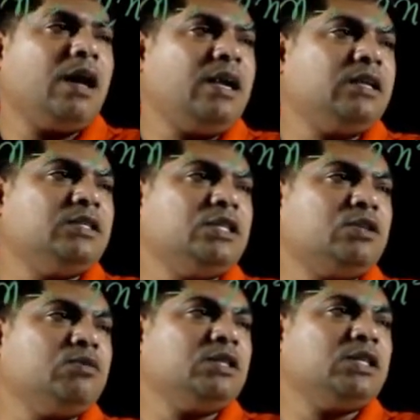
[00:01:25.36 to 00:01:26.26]
and
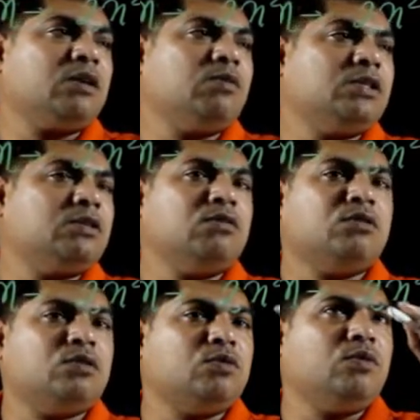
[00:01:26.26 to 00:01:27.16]
g2 is equals to
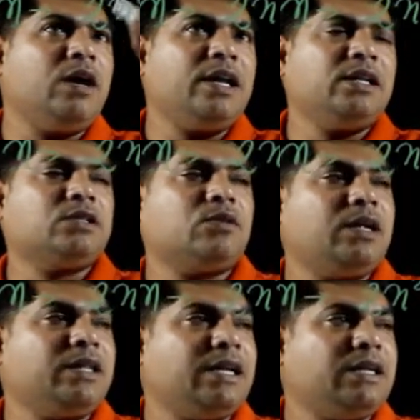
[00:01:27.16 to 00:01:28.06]
2n
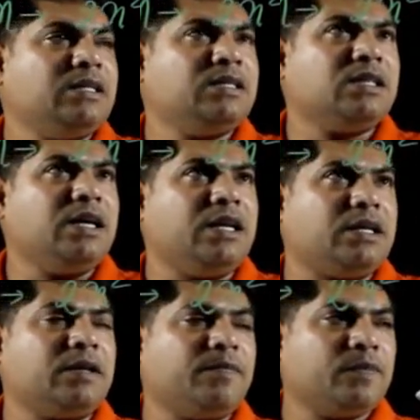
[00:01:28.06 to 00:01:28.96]
square, that is 8.
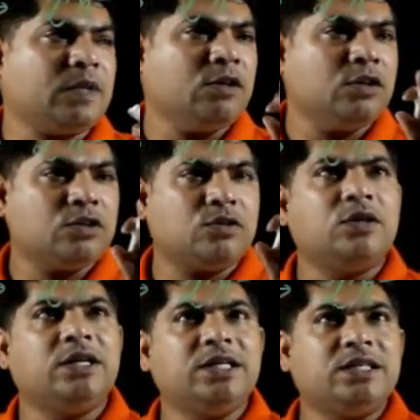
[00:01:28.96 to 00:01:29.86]

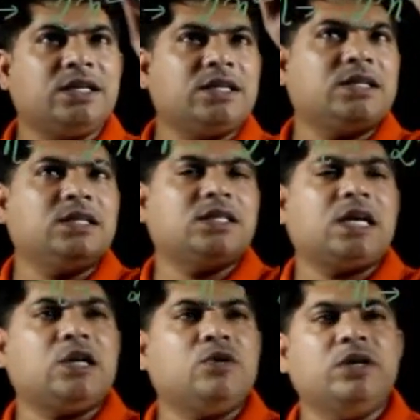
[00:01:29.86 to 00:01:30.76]
So, degeneracies
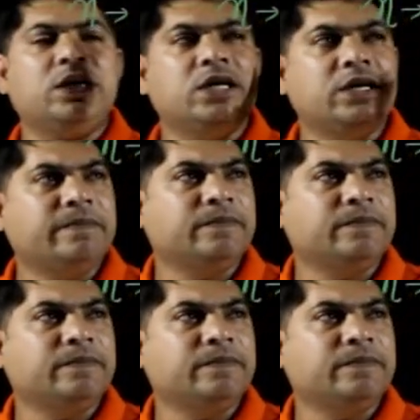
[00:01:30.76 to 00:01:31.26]
are known here.